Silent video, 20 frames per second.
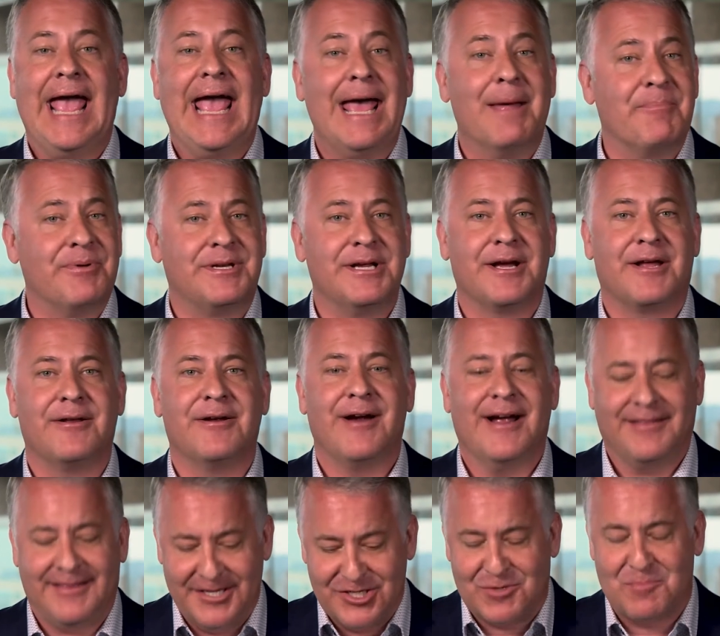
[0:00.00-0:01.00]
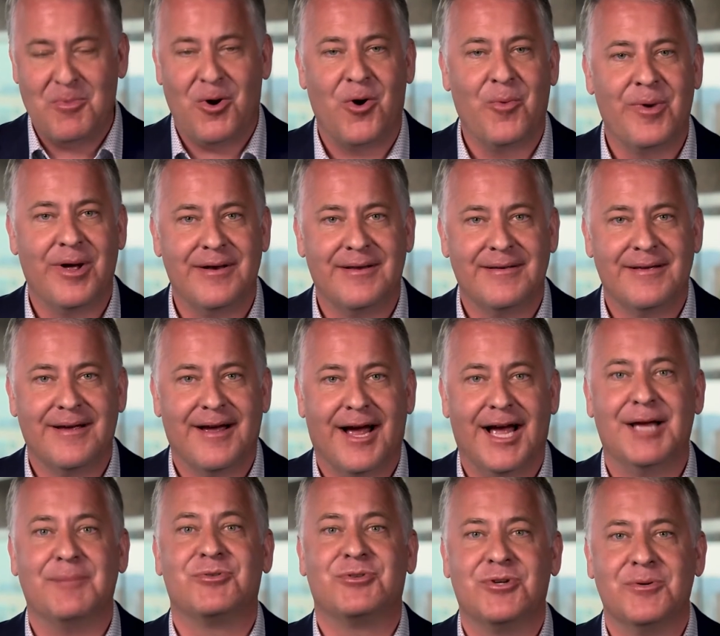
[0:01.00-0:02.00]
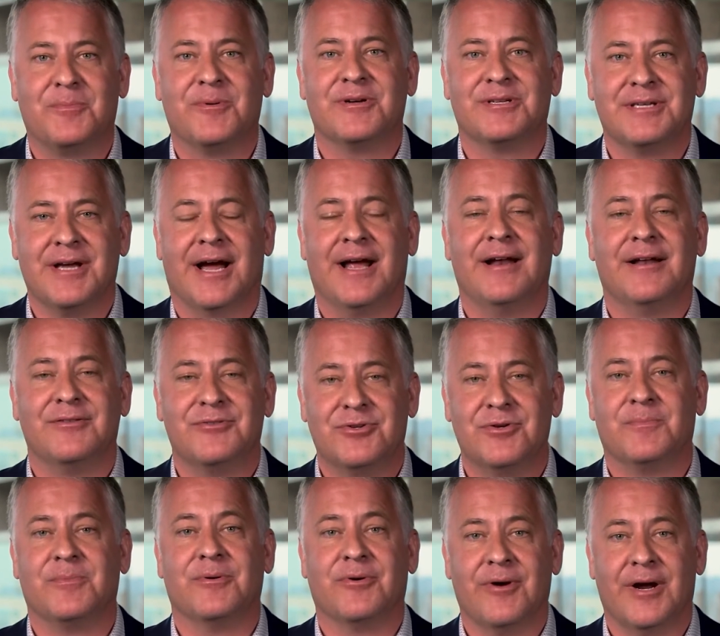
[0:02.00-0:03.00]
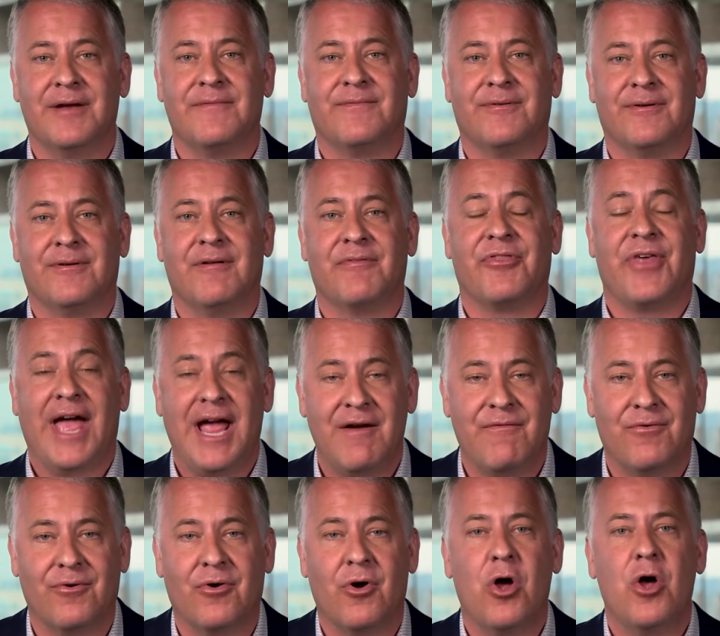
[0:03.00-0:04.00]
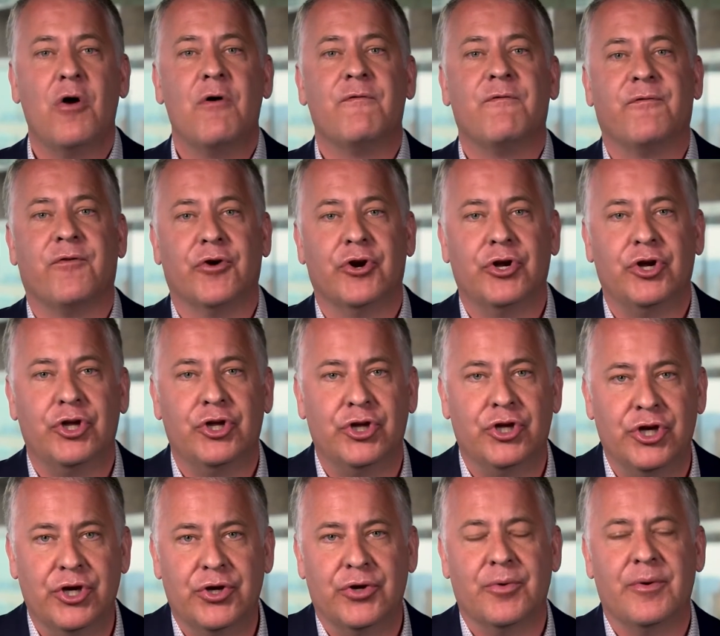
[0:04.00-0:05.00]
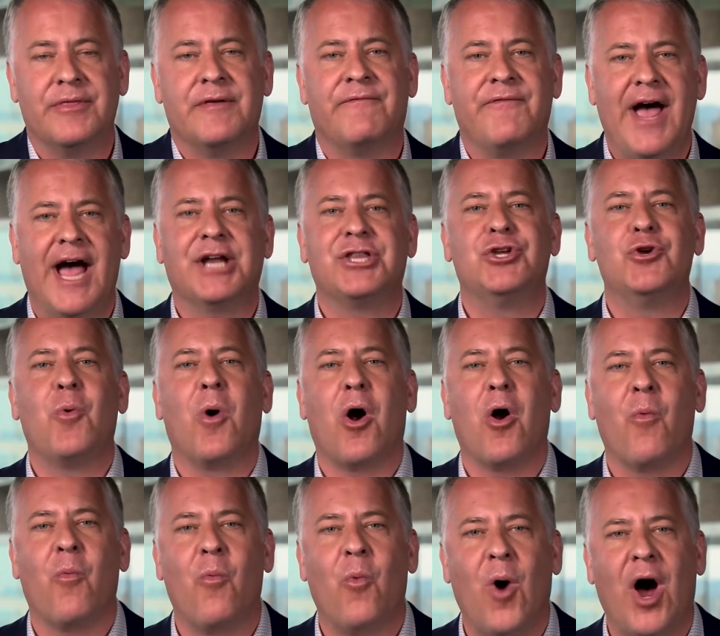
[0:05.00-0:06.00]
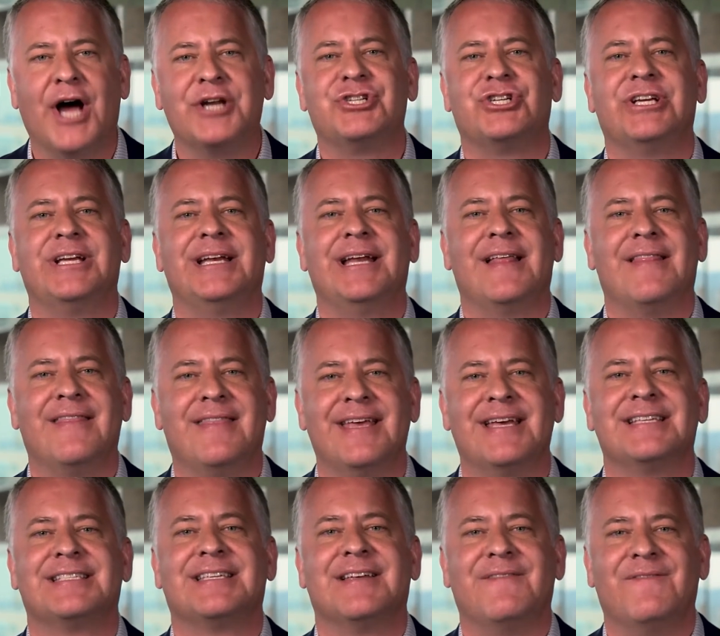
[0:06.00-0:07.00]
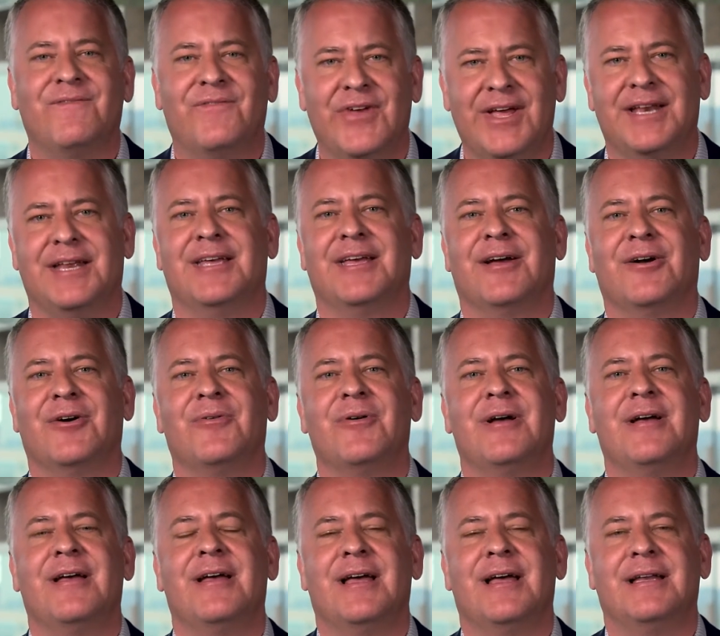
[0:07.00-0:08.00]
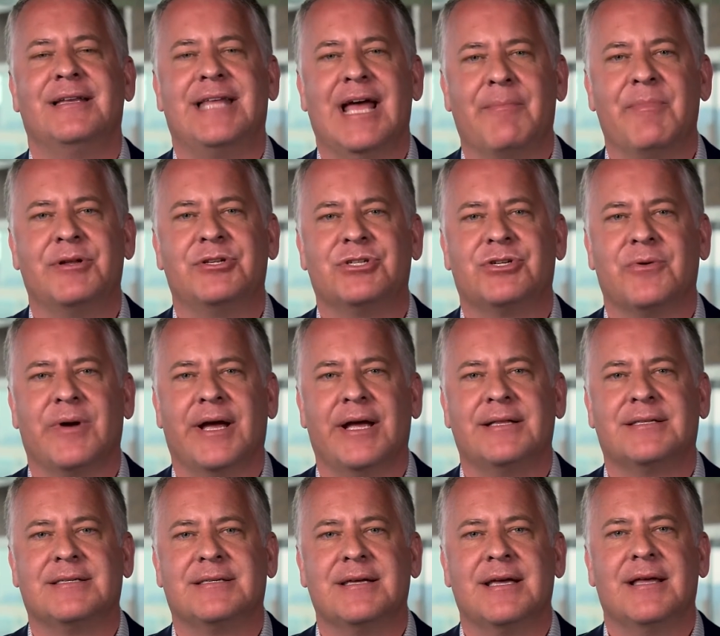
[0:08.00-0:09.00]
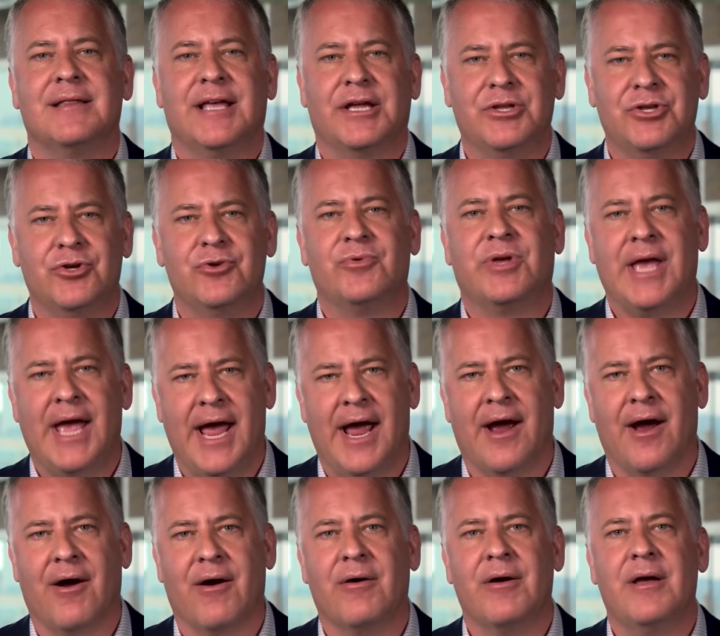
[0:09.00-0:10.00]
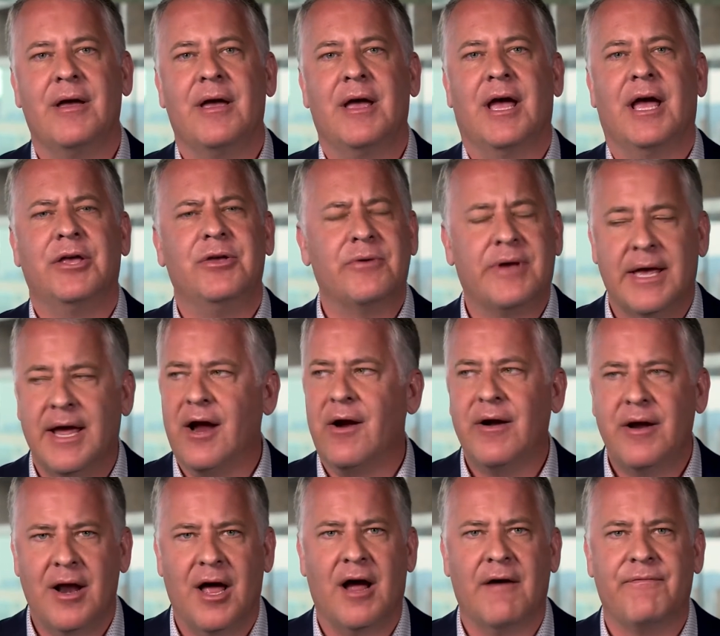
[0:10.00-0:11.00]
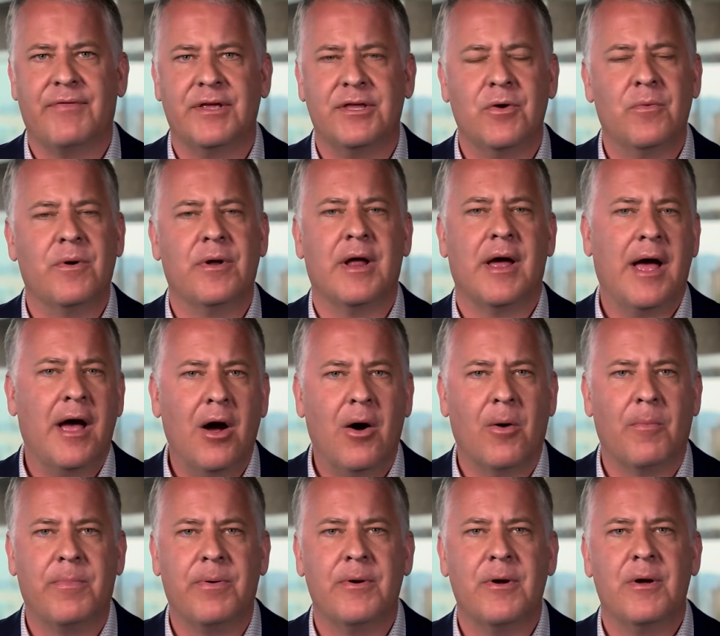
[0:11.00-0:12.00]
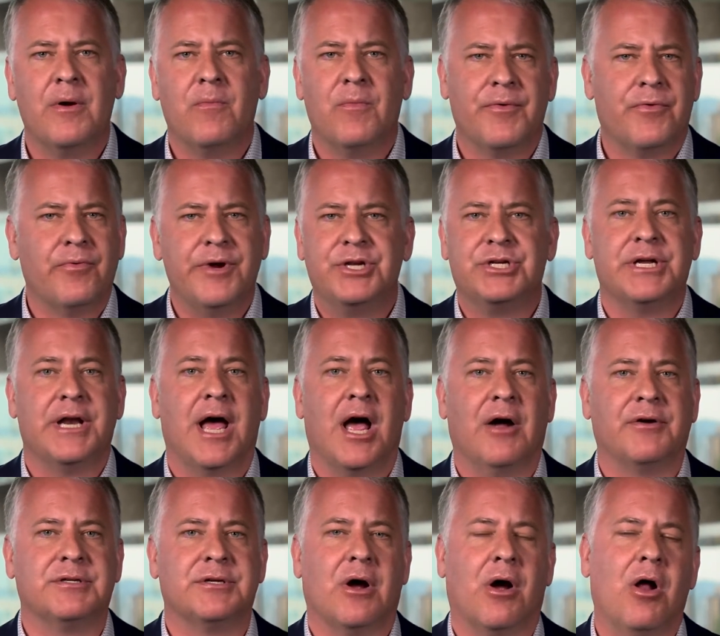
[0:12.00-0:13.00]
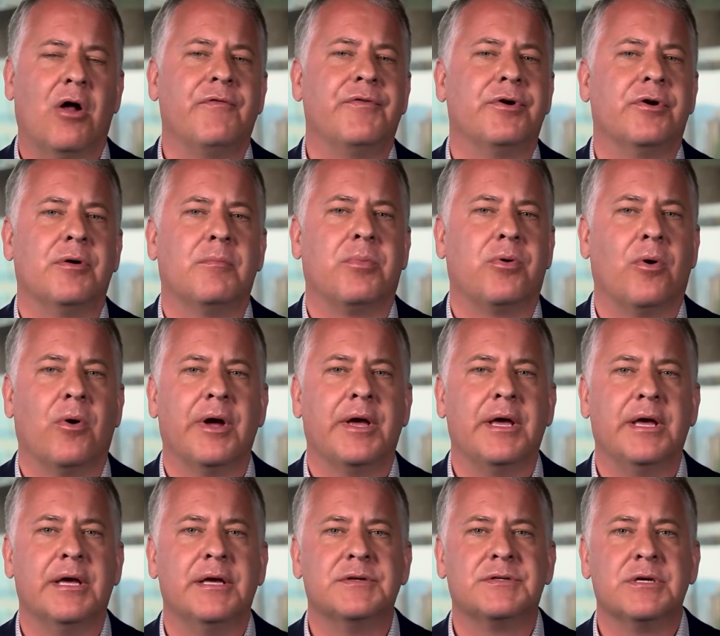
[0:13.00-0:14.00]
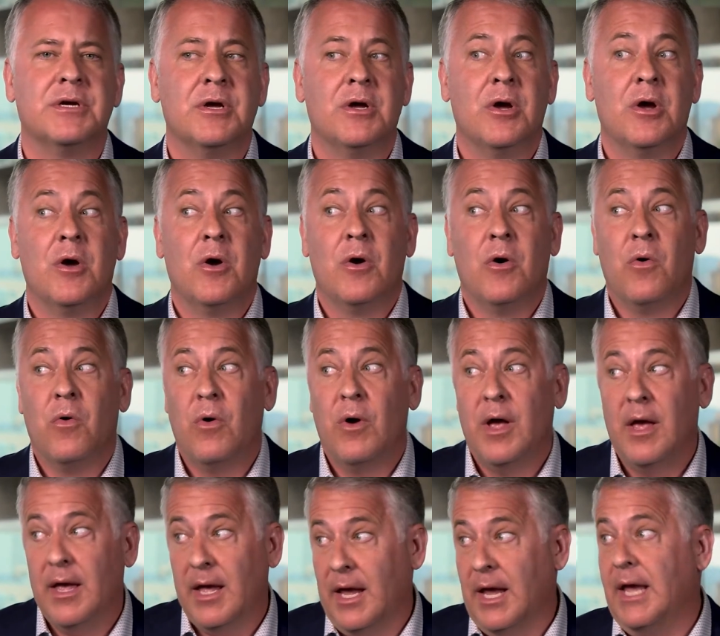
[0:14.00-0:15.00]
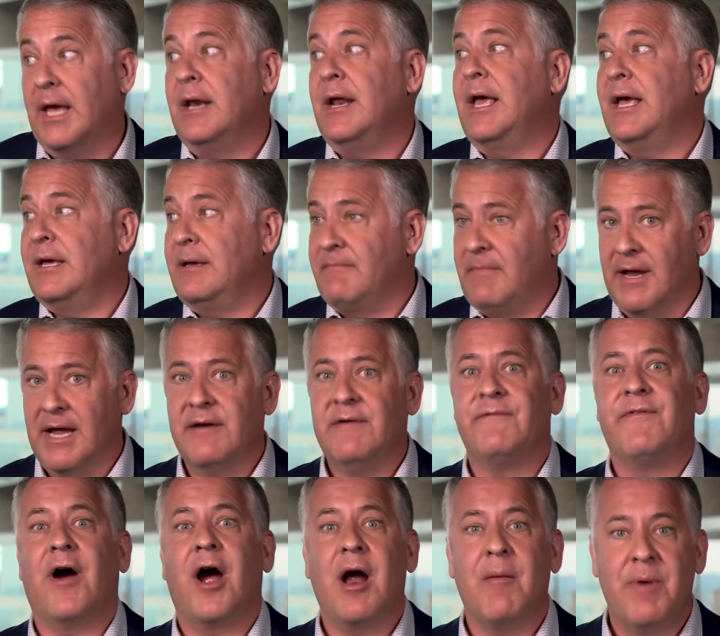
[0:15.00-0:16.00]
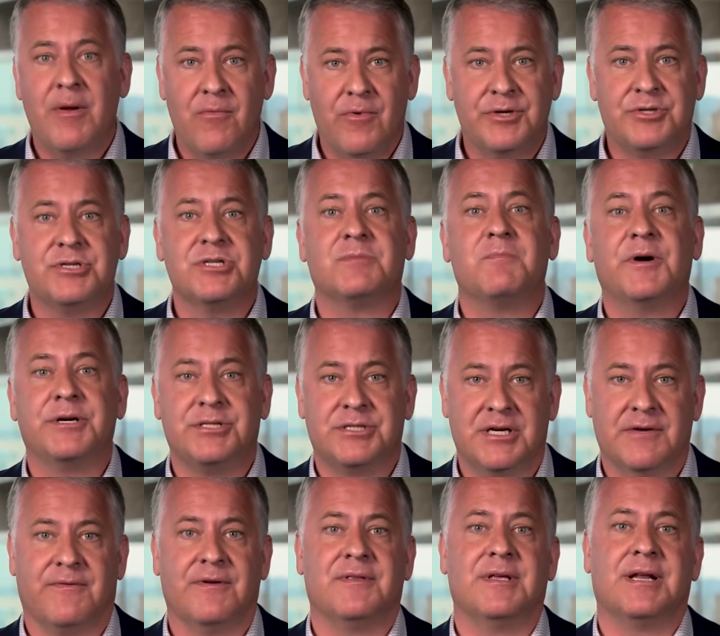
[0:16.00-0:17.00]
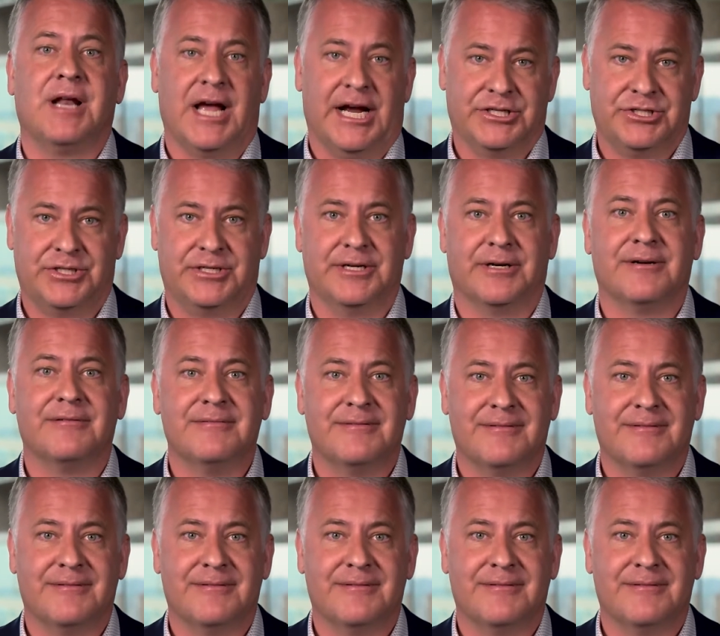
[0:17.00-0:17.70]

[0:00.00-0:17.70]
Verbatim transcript: In particular, at this moment, I am super excited and super grateful, thankful for you. The fact you are watching this video demonstrates that you care. You care enough that you want to help with reaching out to all of your employees in an environment which is much different than last year.